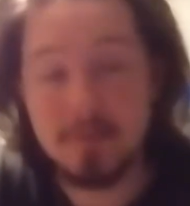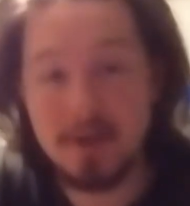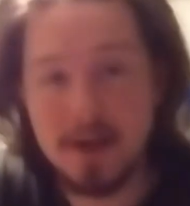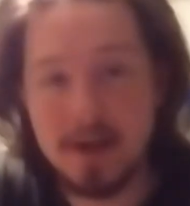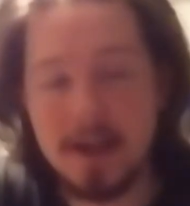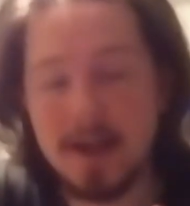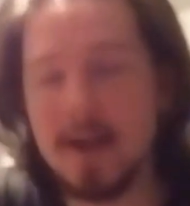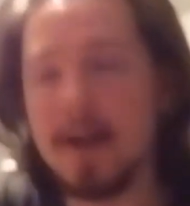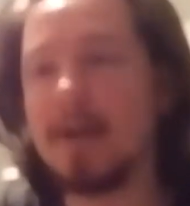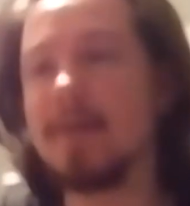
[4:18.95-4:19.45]

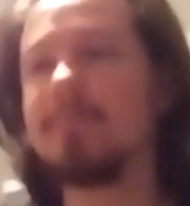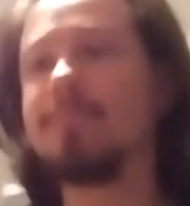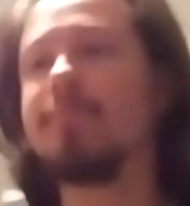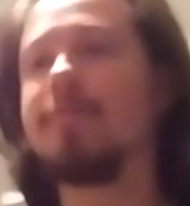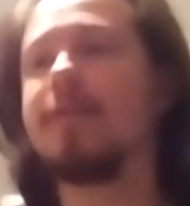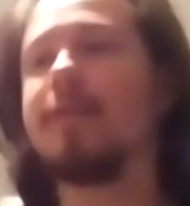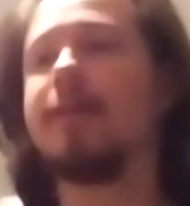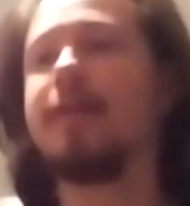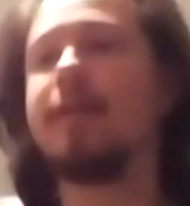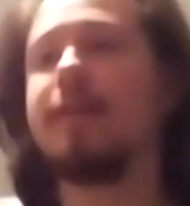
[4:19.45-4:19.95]
But anyhow,
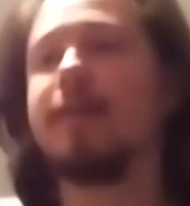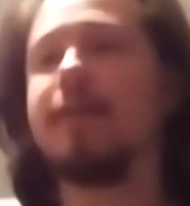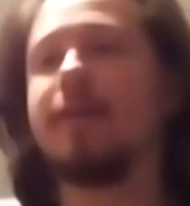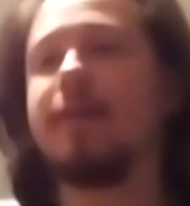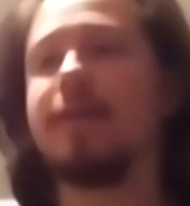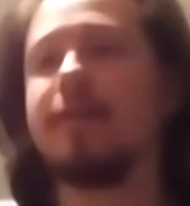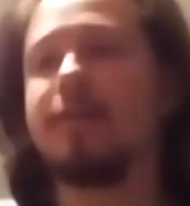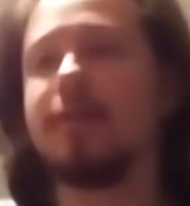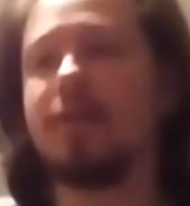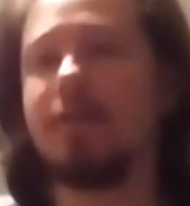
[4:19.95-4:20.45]

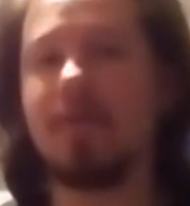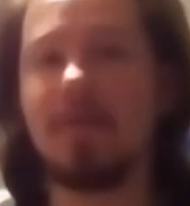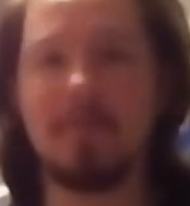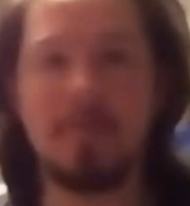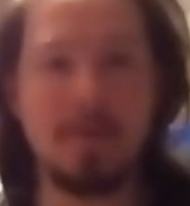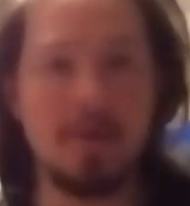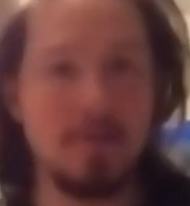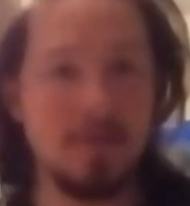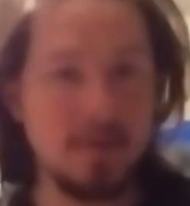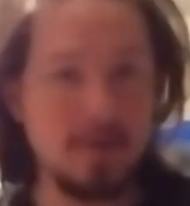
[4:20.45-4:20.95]
so
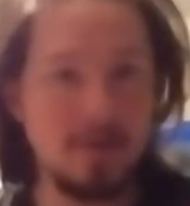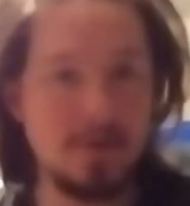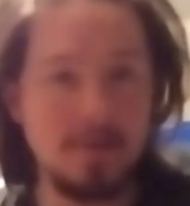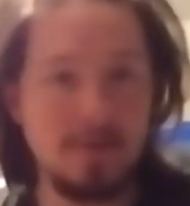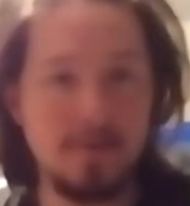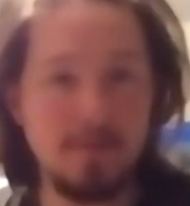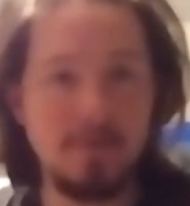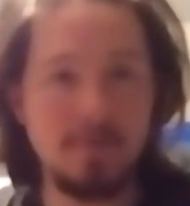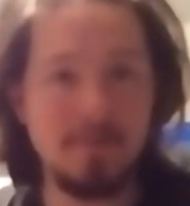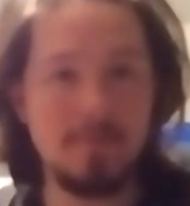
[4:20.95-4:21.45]
I'm going
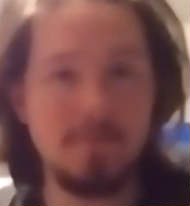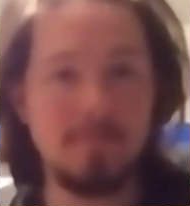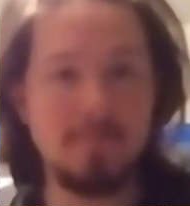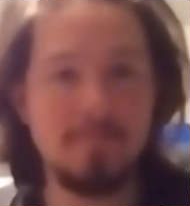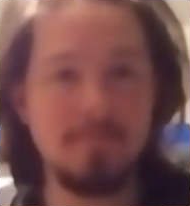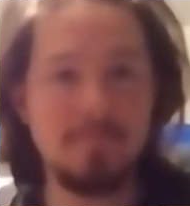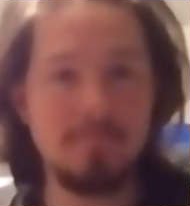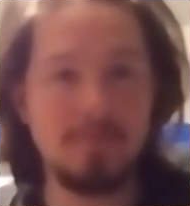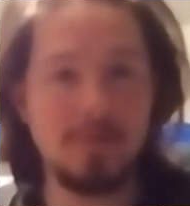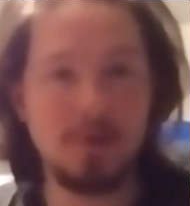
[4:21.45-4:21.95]
to
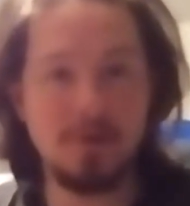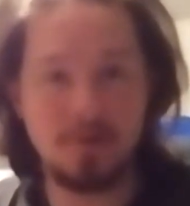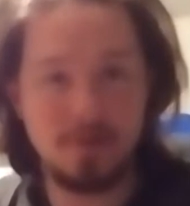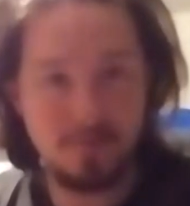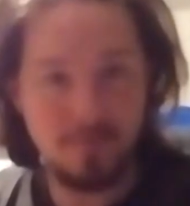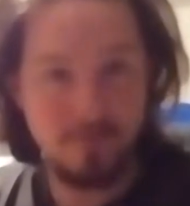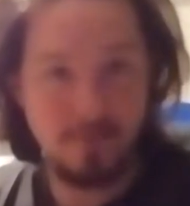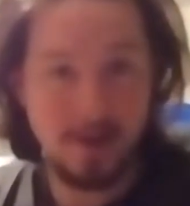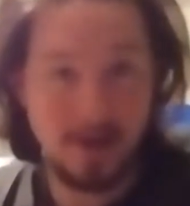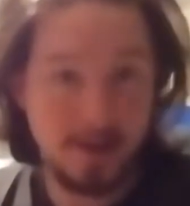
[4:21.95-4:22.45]
do
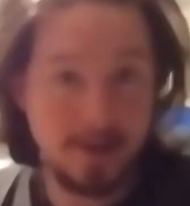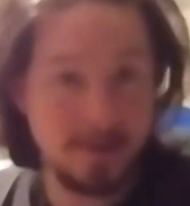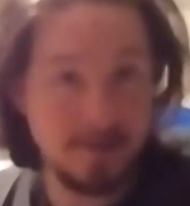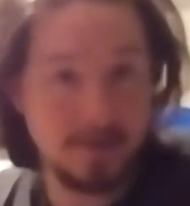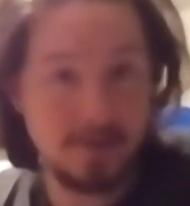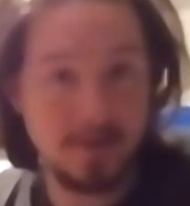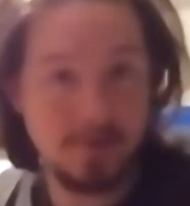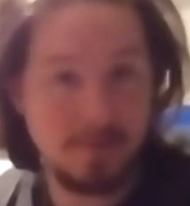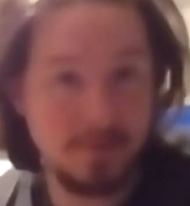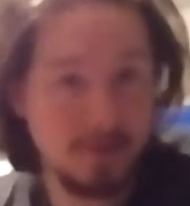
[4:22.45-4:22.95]
some fan
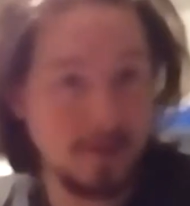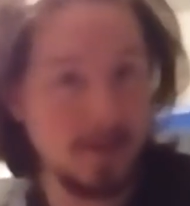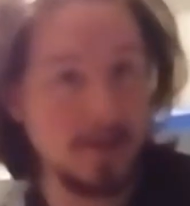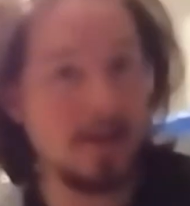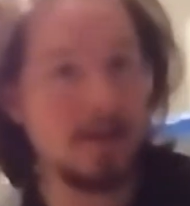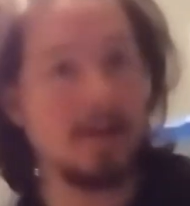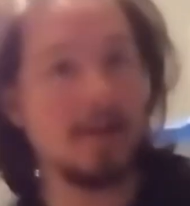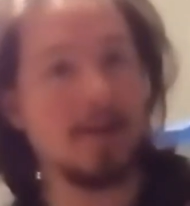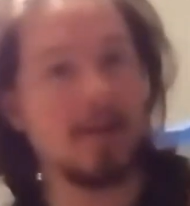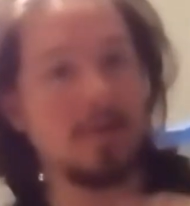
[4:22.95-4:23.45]
stuff in
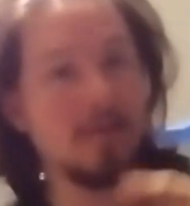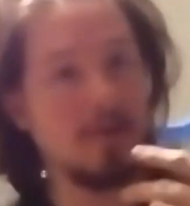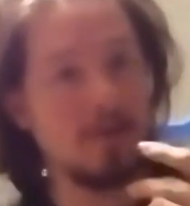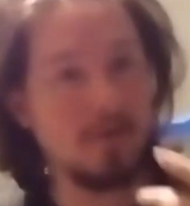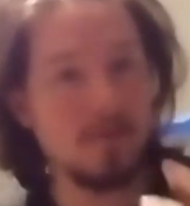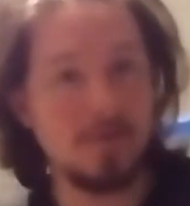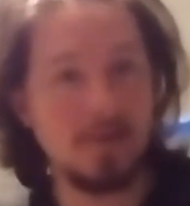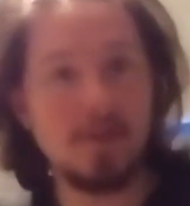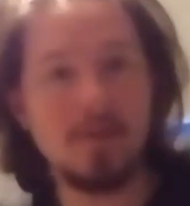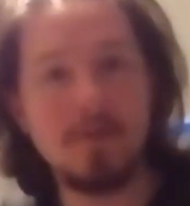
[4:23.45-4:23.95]
there, and
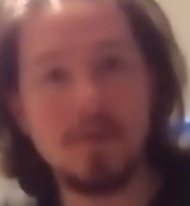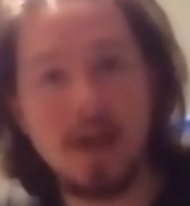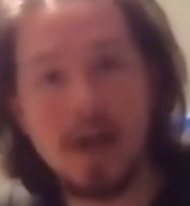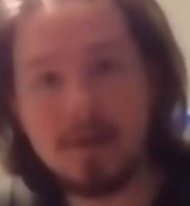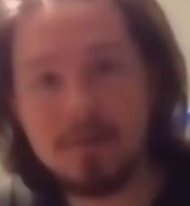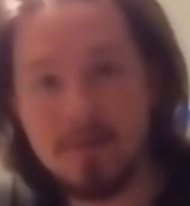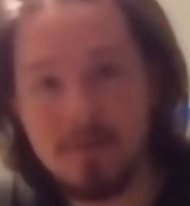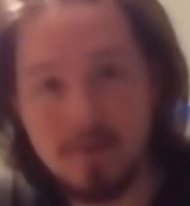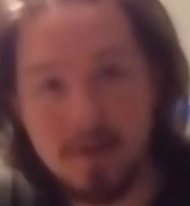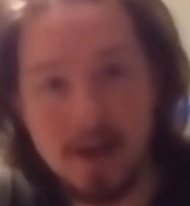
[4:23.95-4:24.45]
hopefully we'll
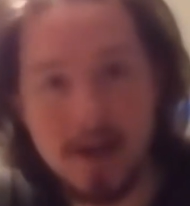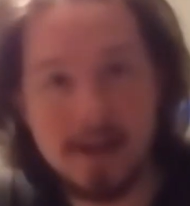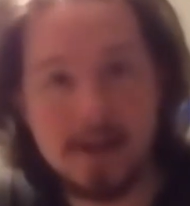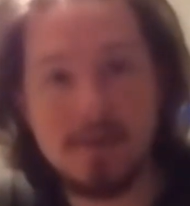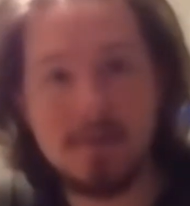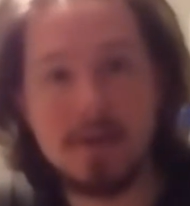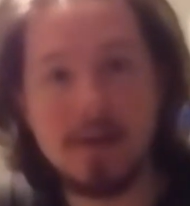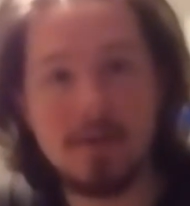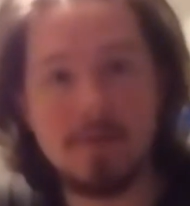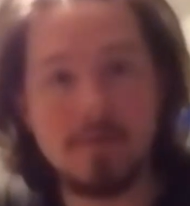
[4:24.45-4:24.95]
have a fan
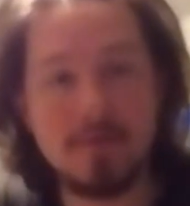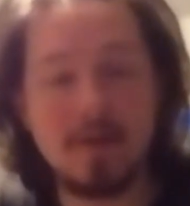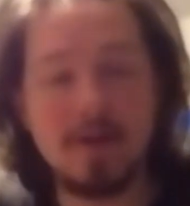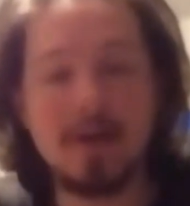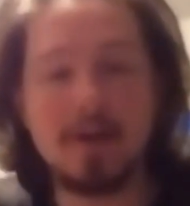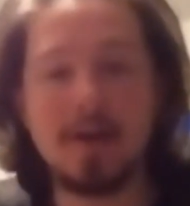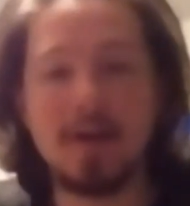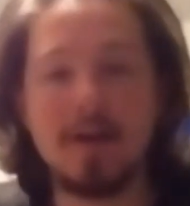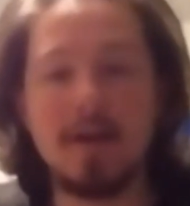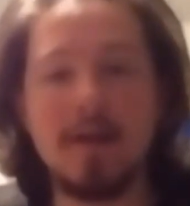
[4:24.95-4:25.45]
that we can
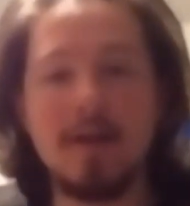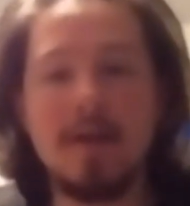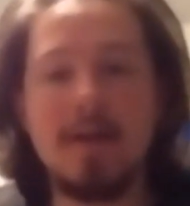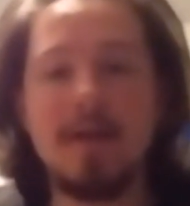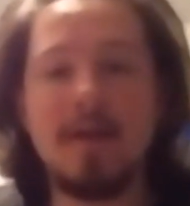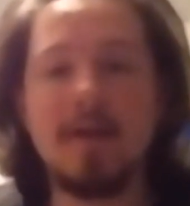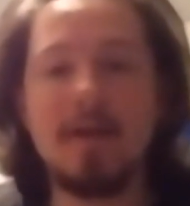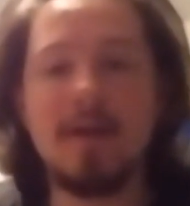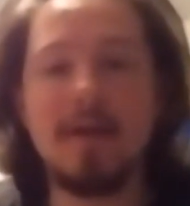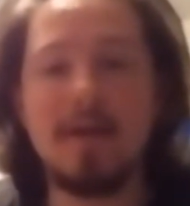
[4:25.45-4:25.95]
run and
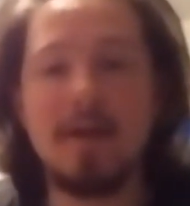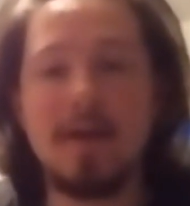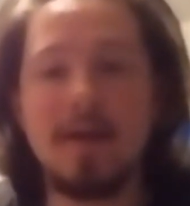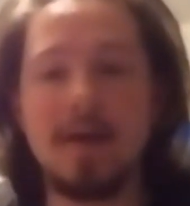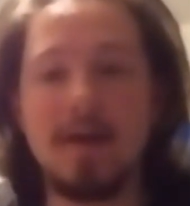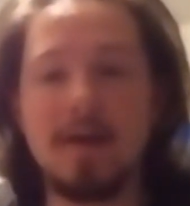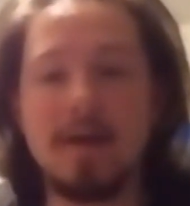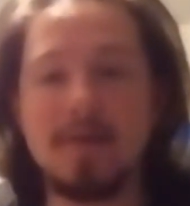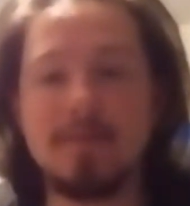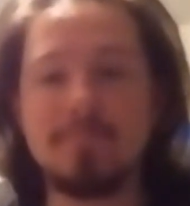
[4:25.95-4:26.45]

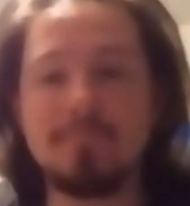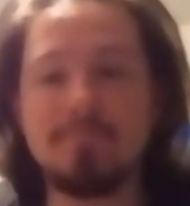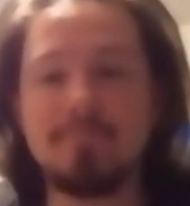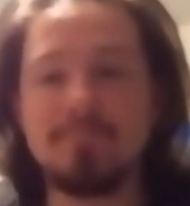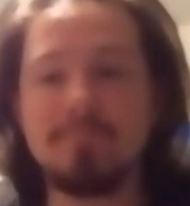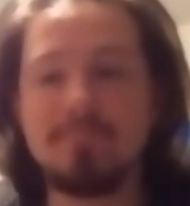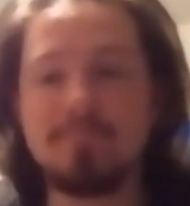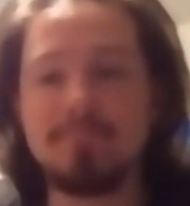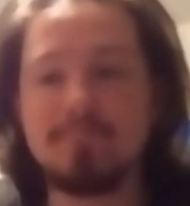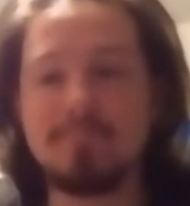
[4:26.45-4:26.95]
um,
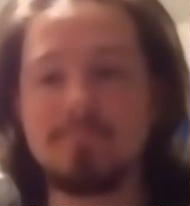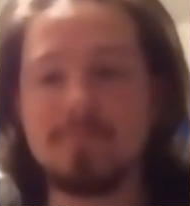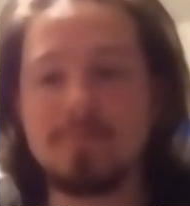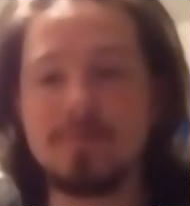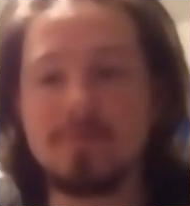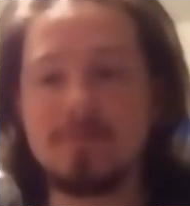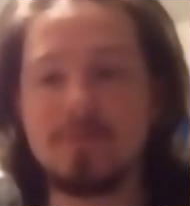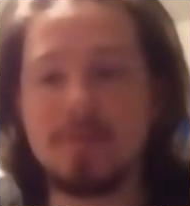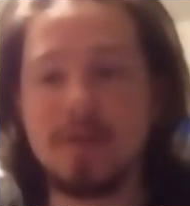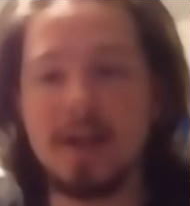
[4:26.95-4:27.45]

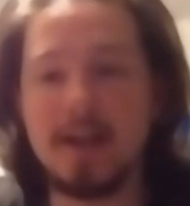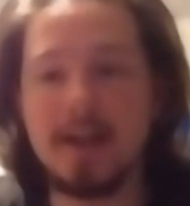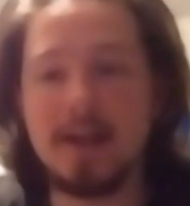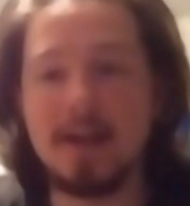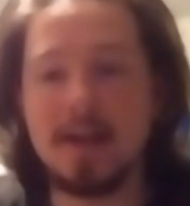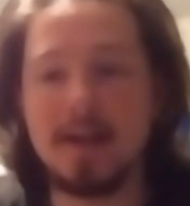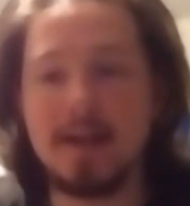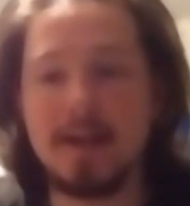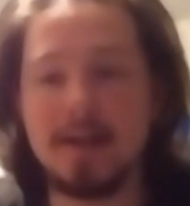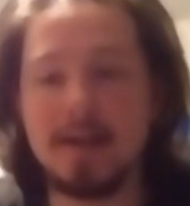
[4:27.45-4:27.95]
we
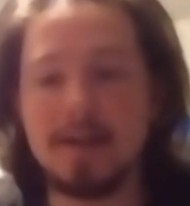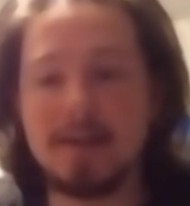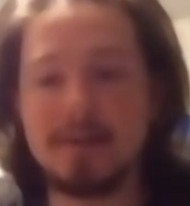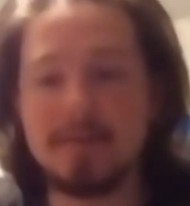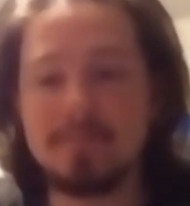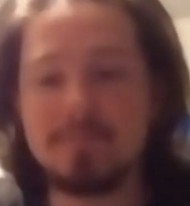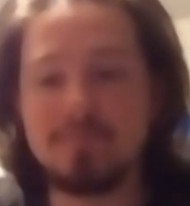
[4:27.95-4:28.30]
can uh,